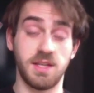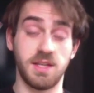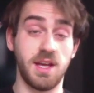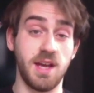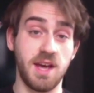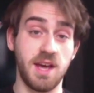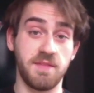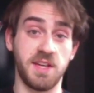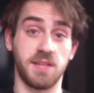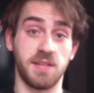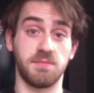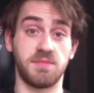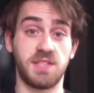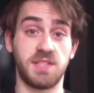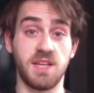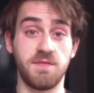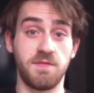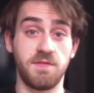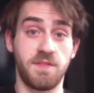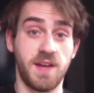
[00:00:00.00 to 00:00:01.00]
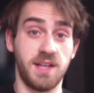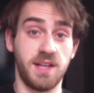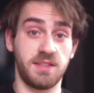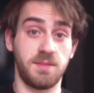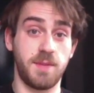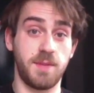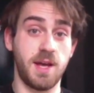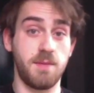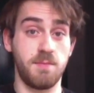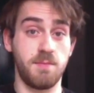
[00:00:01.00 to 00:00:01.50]
So there you have it, 7
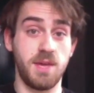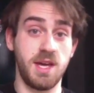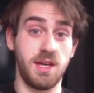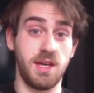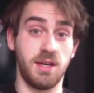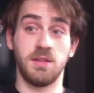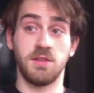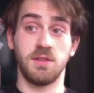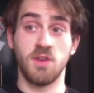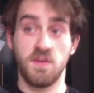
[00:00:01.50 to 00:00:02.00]
facts about me.